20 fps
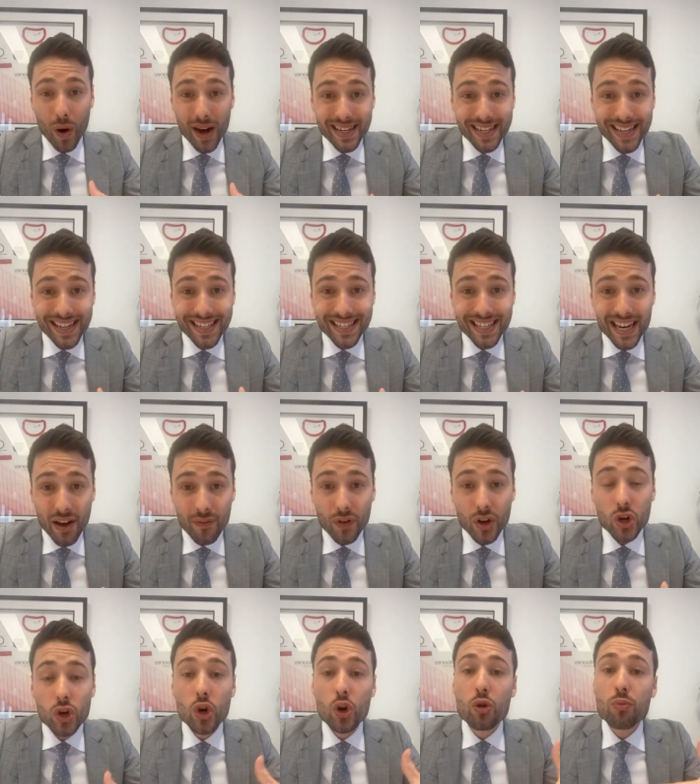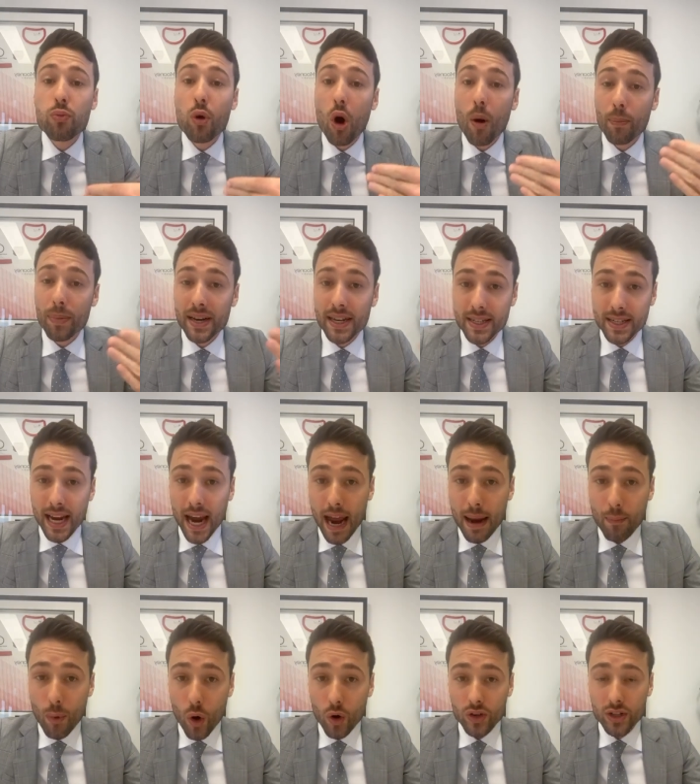27 new properties
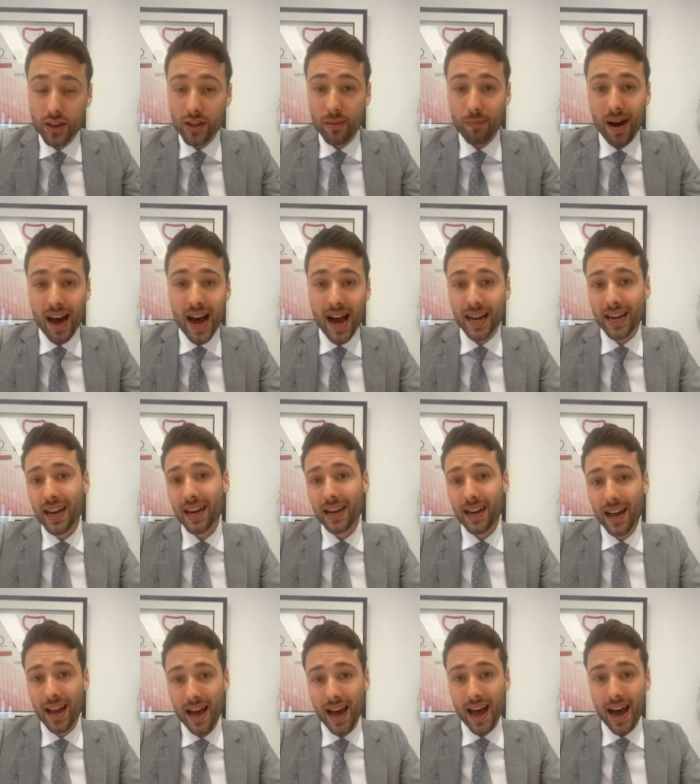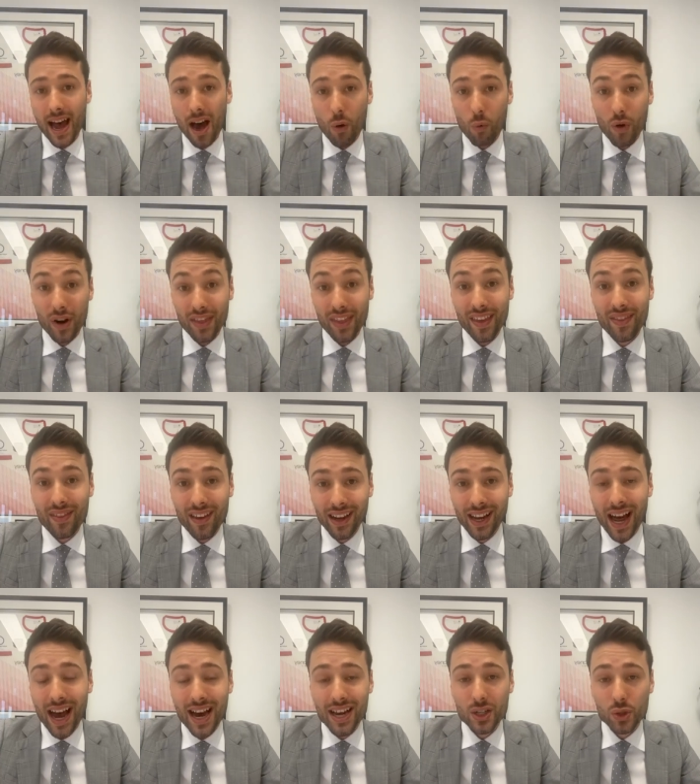came onto the market uh, within the
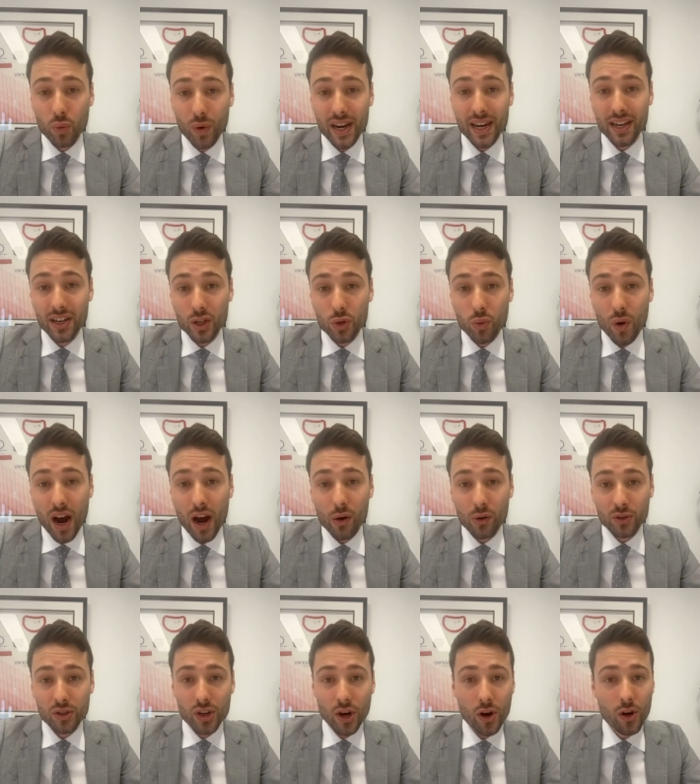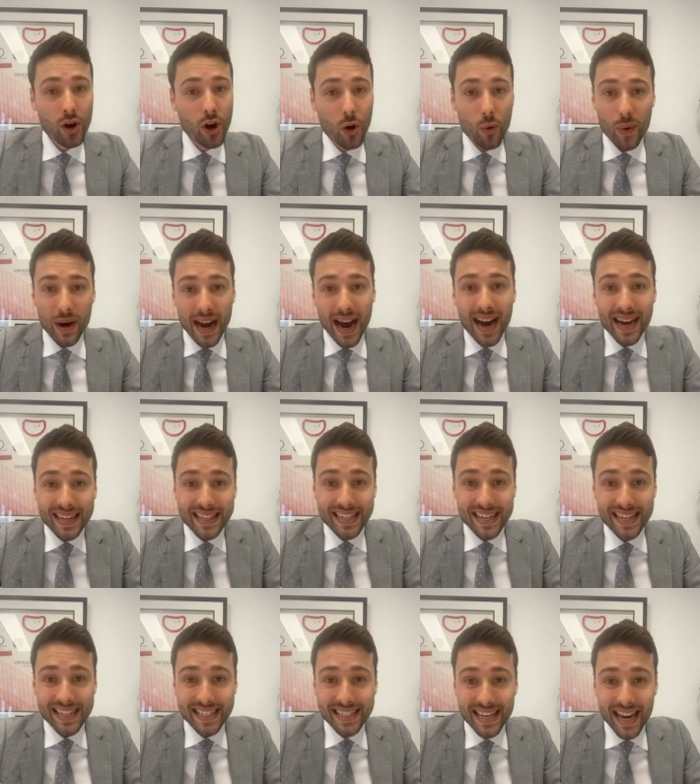last week as well. So we are
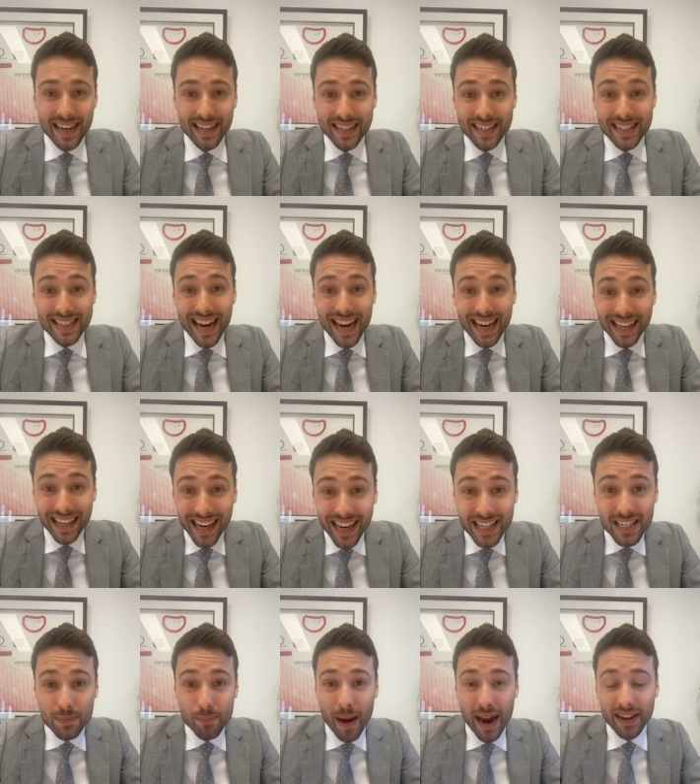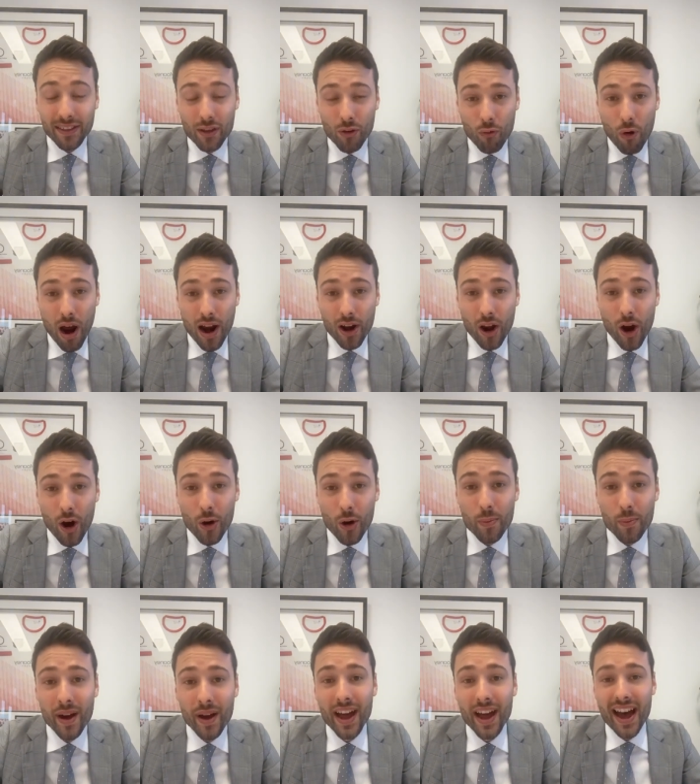seeing sellers say, let's make the run
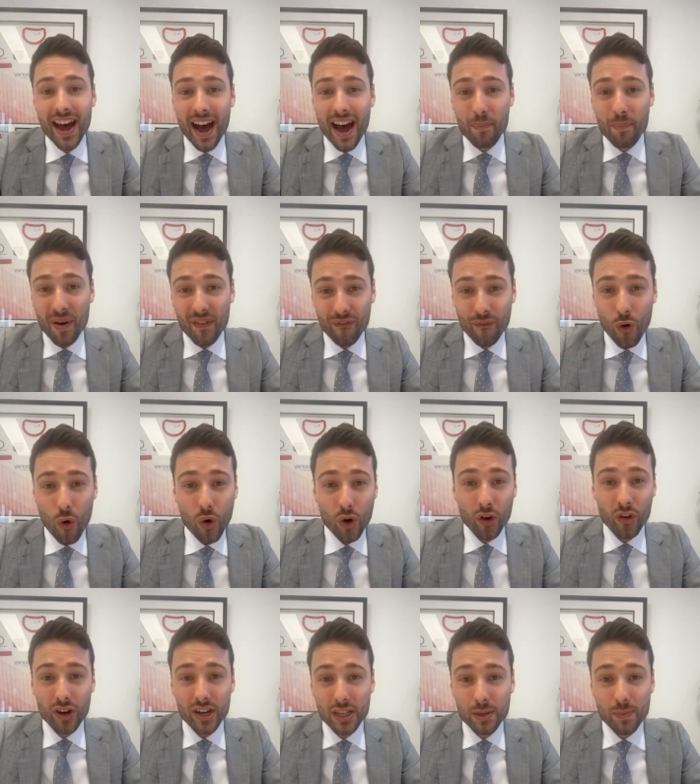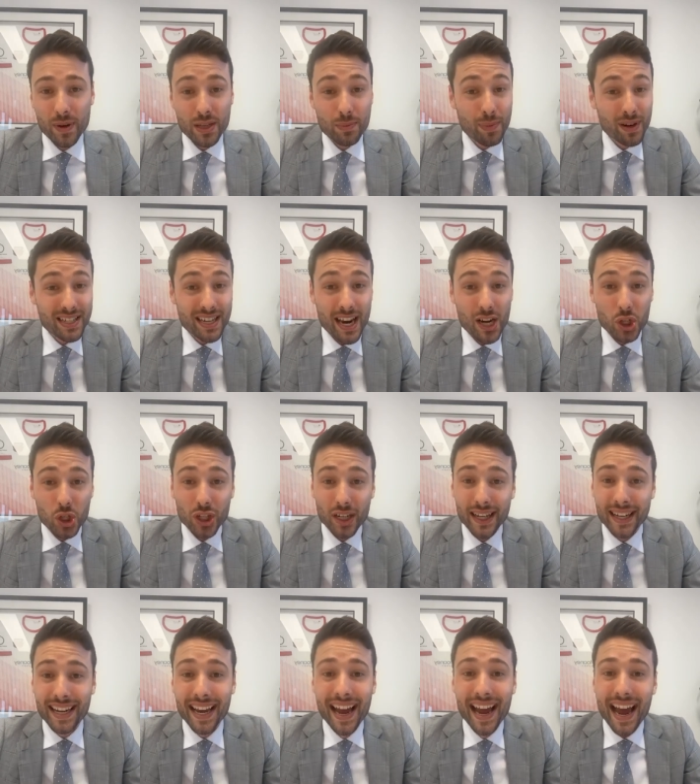home uh, before Christmas,
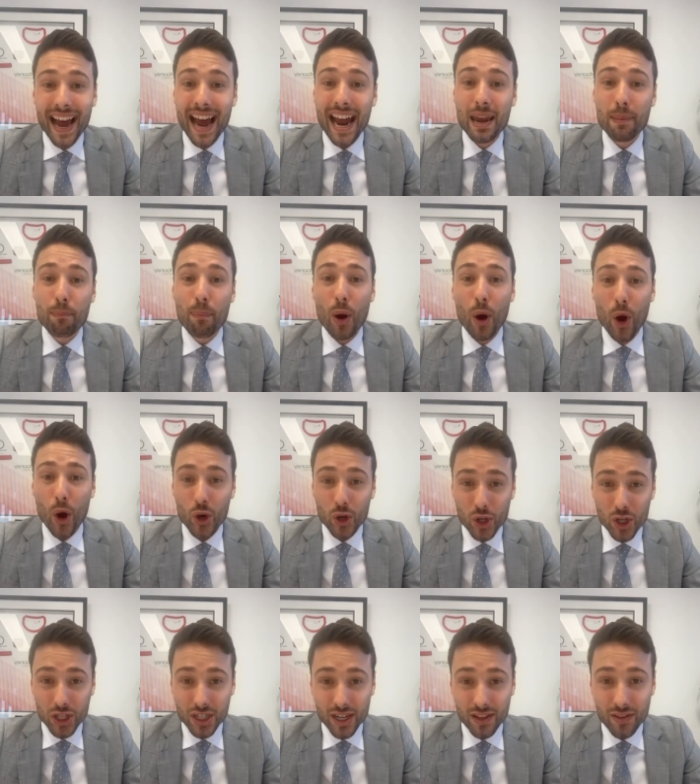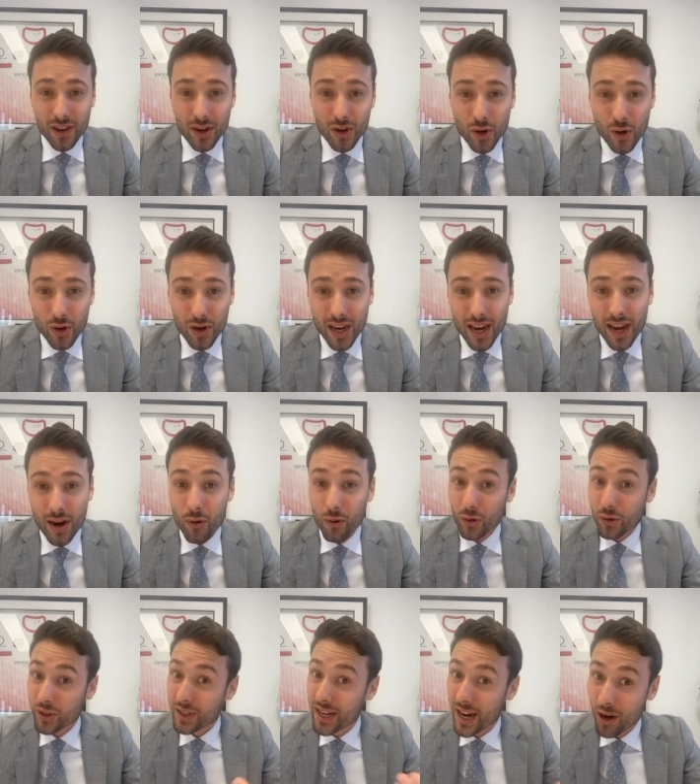potentially a purchase in the new year
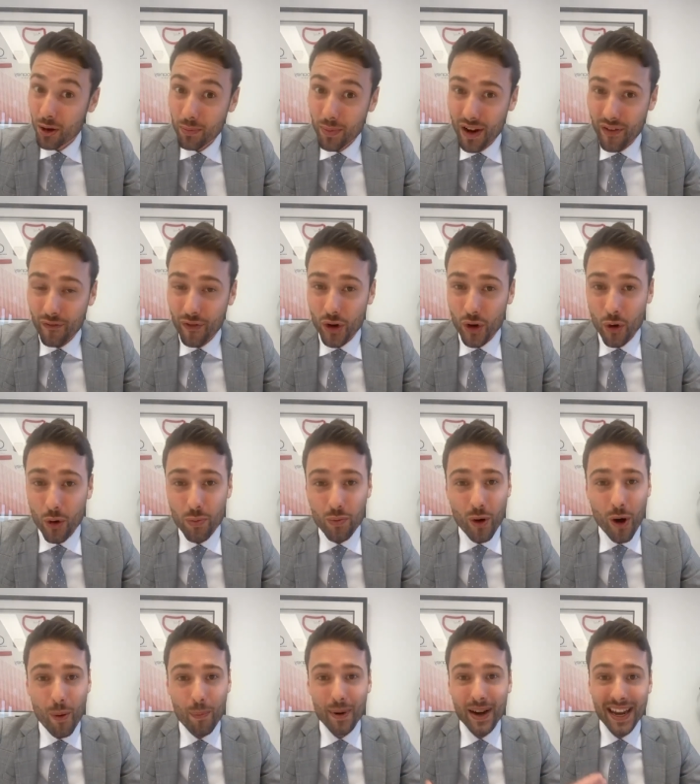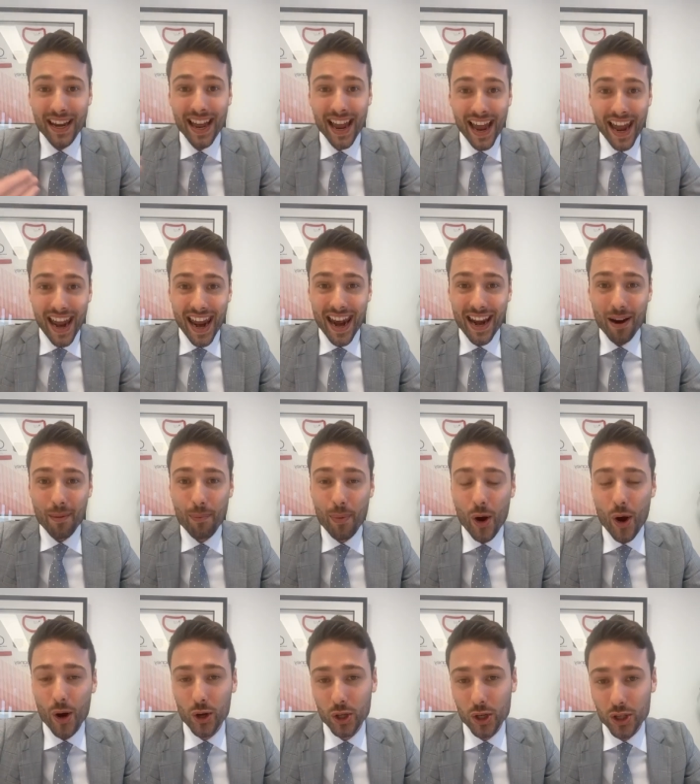or settlement for your property and a
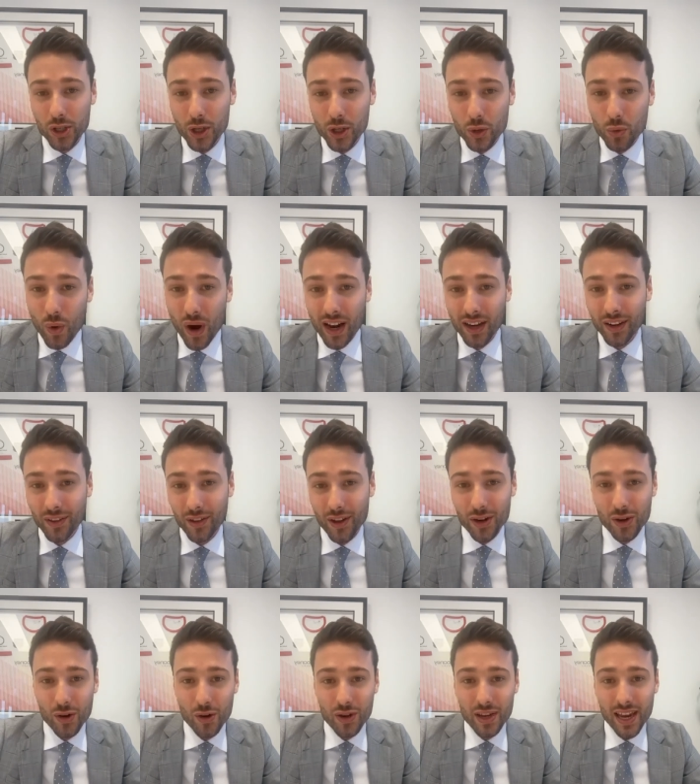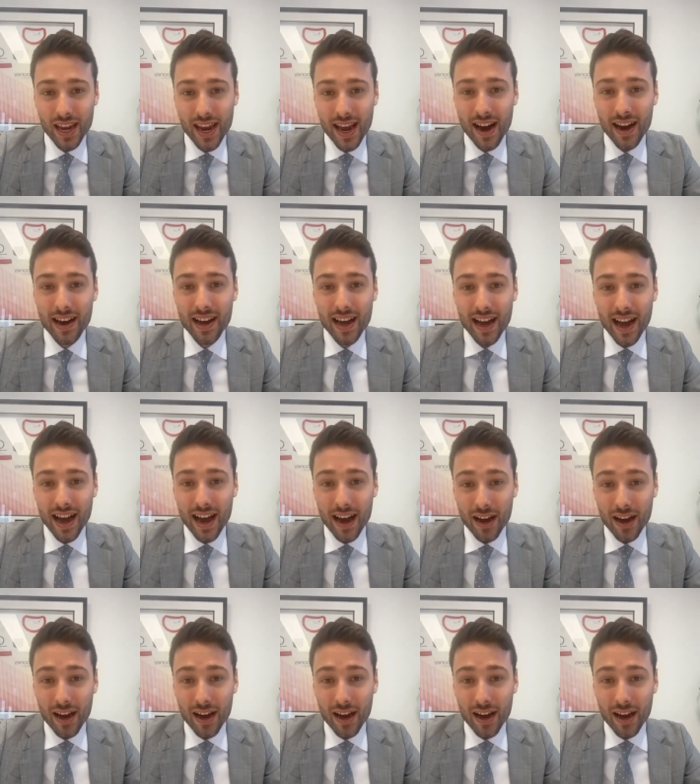purchase as well in the new year.